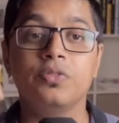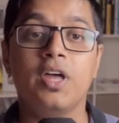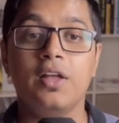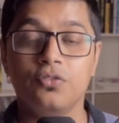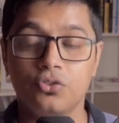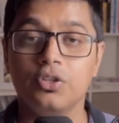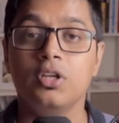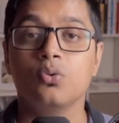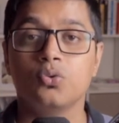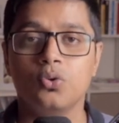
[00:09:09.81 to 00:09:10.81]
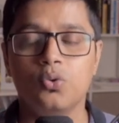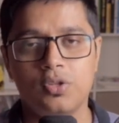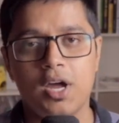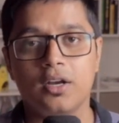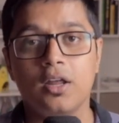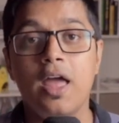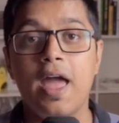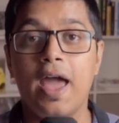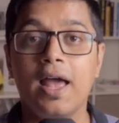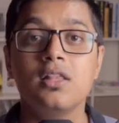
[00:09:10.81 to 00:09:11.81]
then you should do that
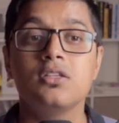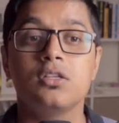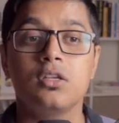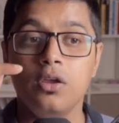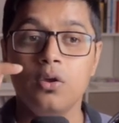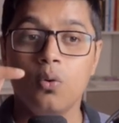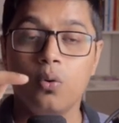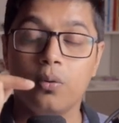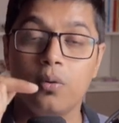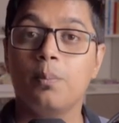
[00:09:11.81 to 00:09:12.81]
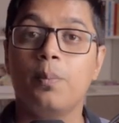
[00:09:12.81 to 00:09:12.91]
else your